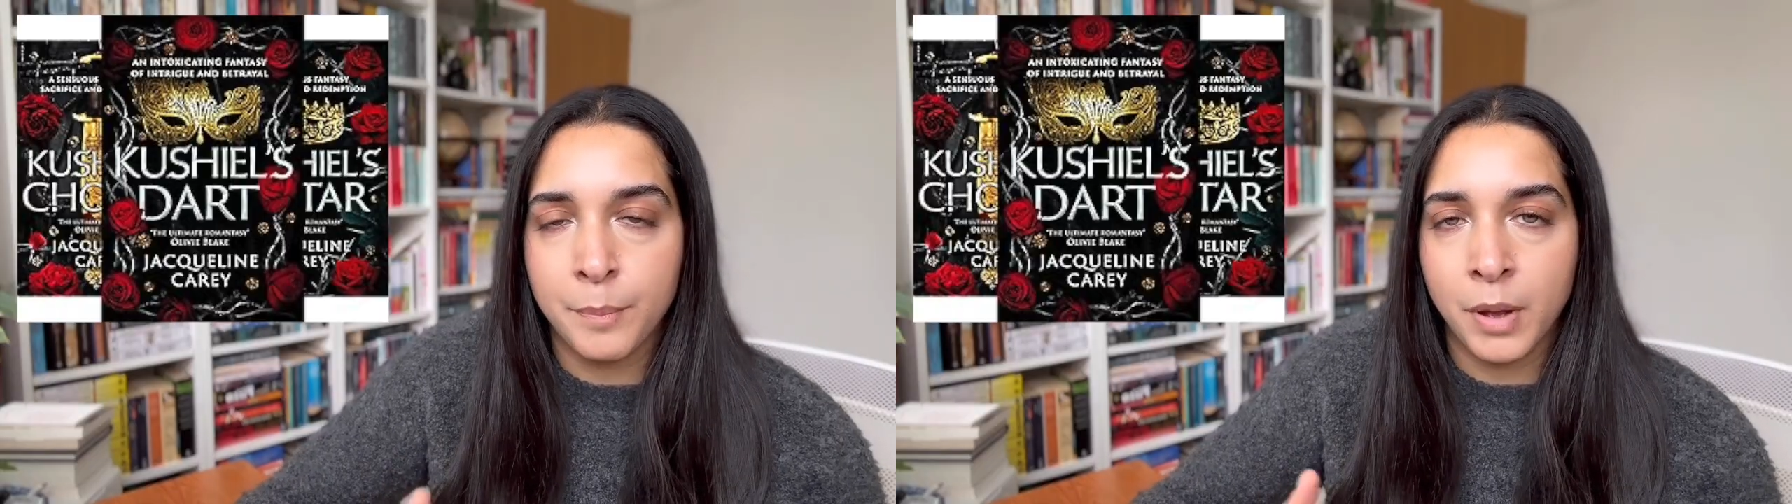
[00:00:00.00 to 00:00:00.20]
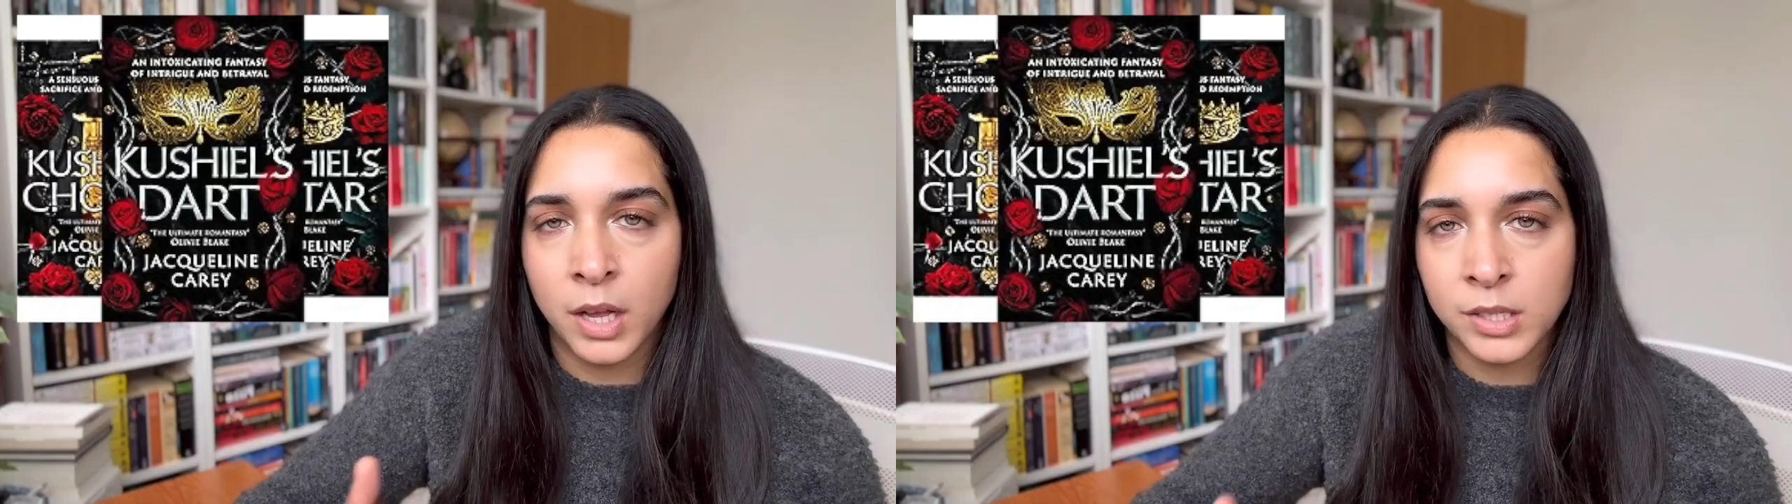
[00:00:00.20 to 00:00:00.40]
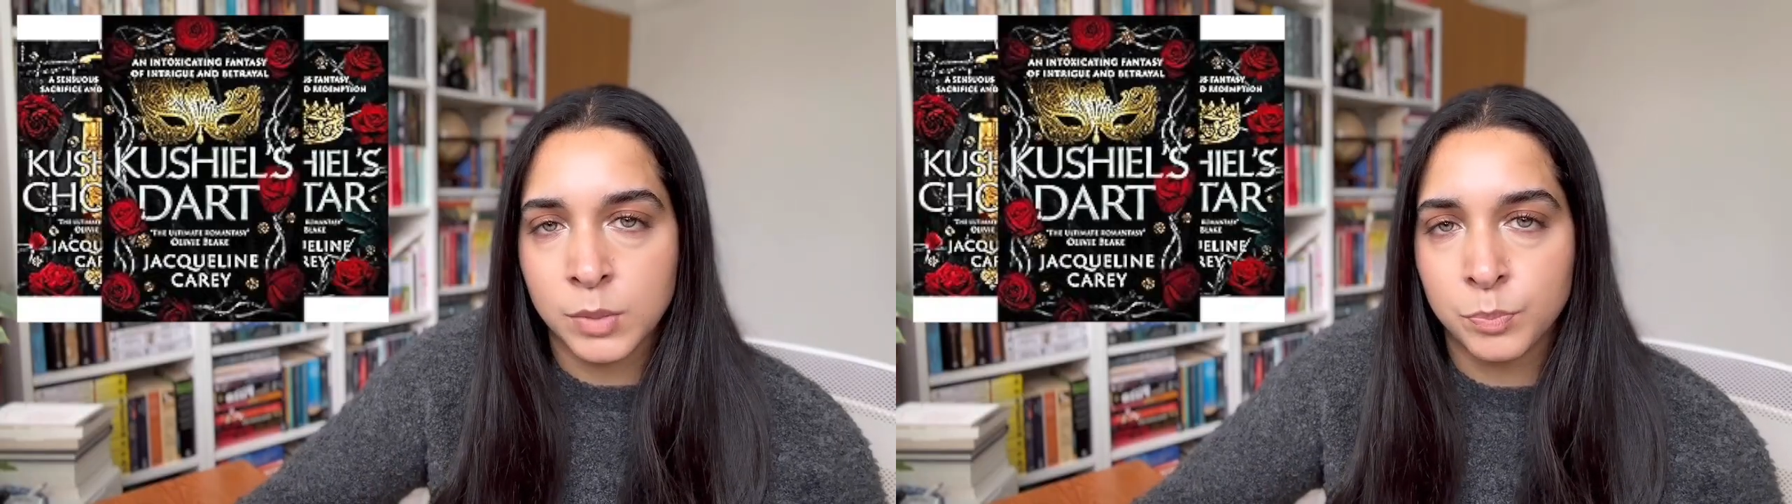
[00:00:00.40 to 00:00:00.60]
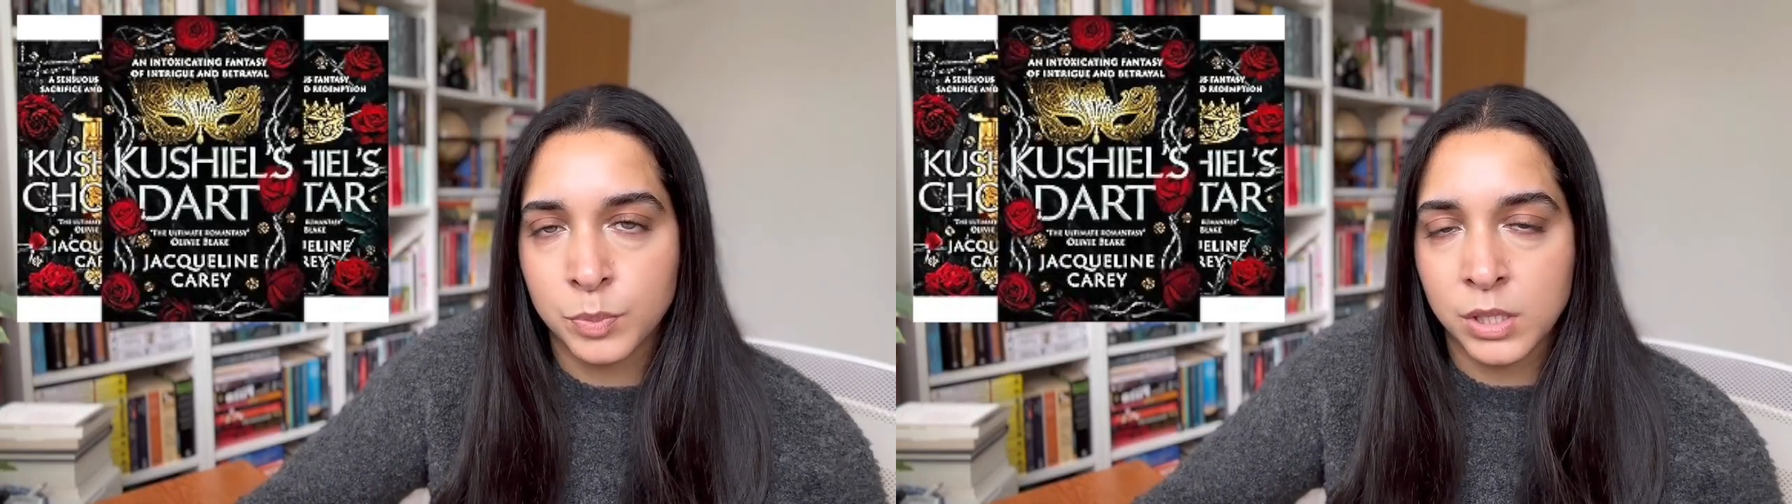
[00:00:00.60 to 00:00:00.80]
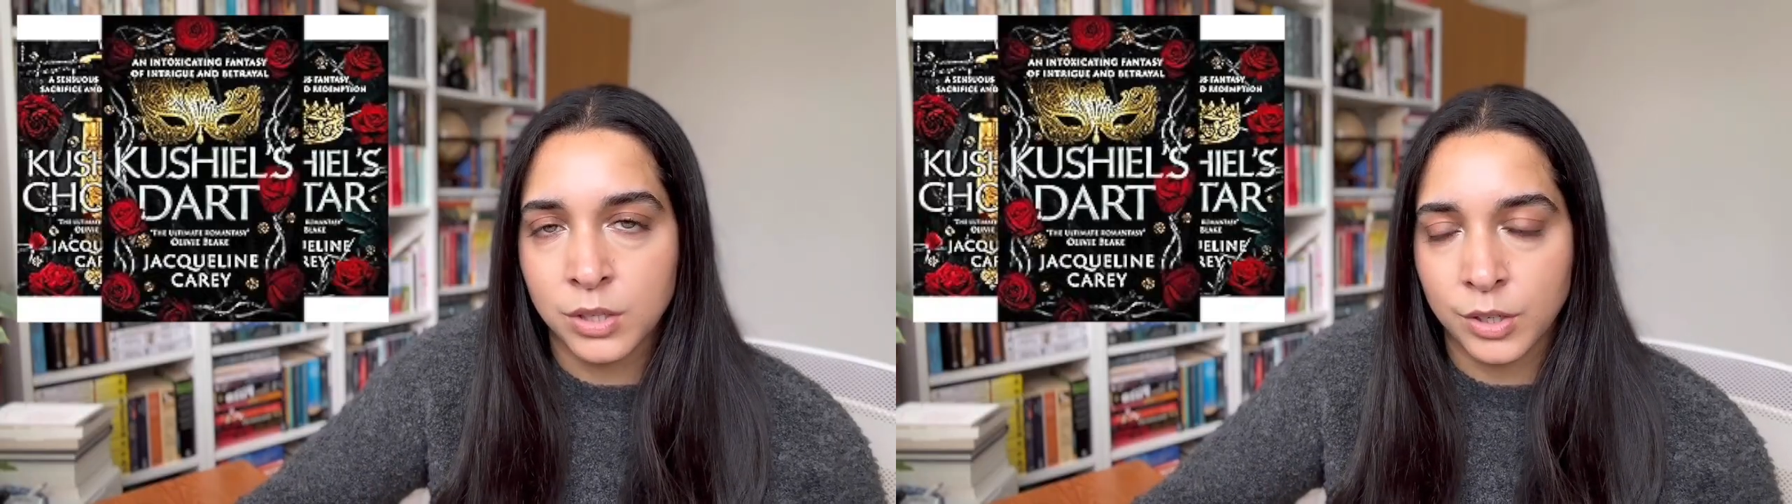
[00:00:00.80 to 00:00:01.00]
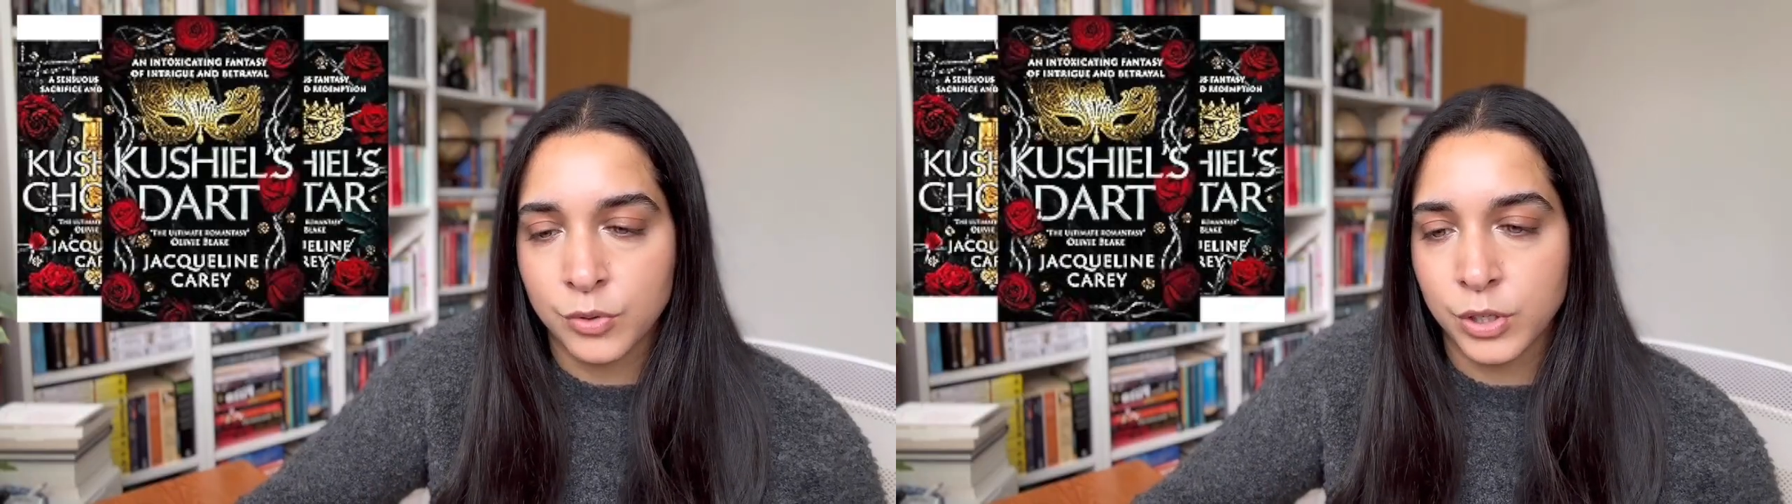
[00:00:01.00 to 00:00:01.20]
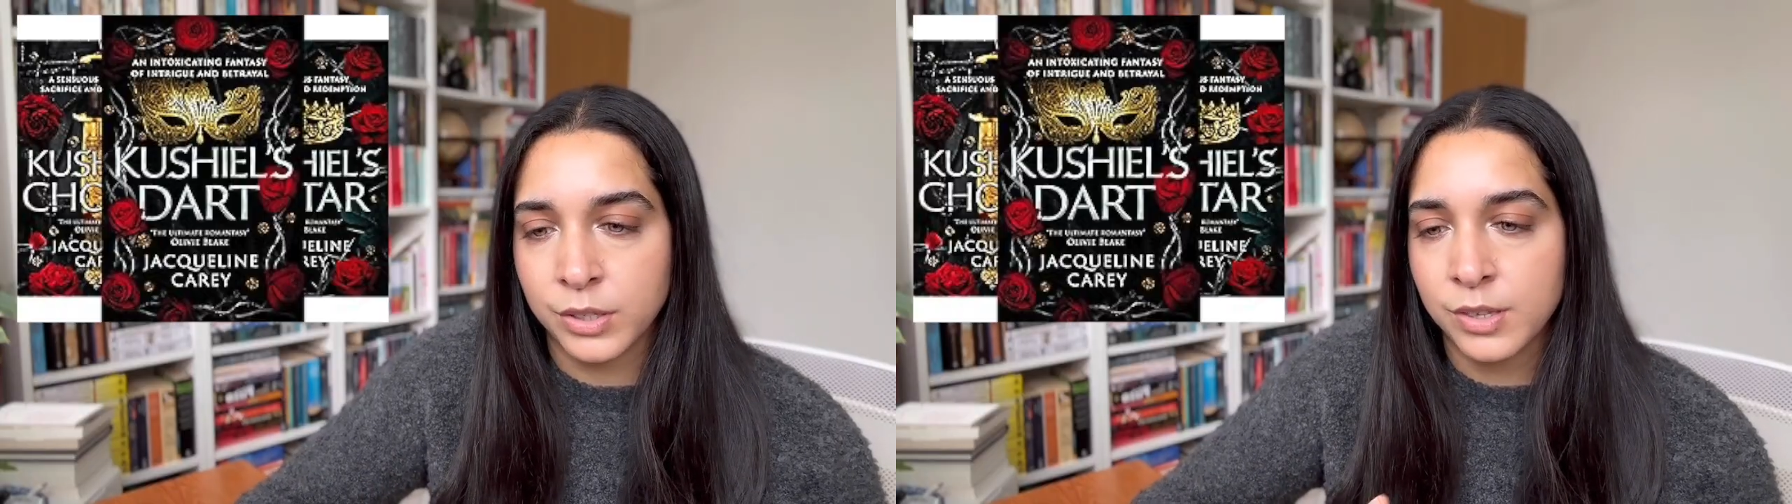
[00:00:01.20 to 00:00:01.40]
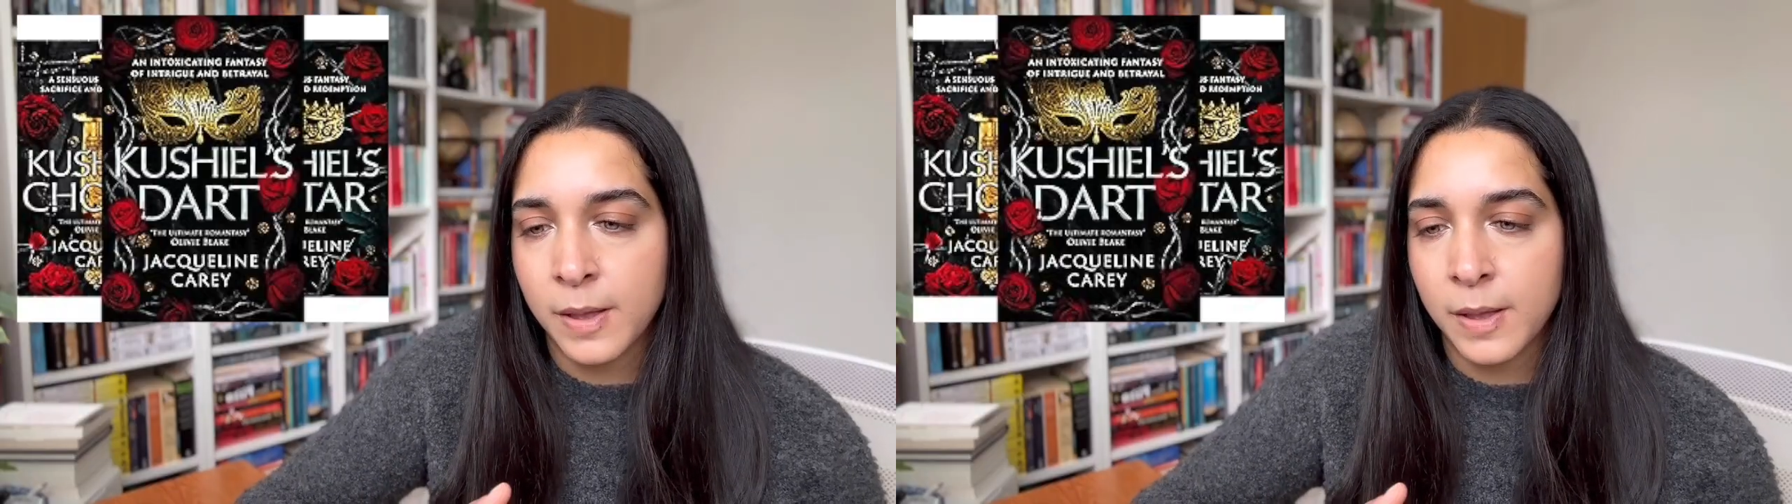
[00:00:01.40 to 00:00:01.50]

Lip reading: part seductress,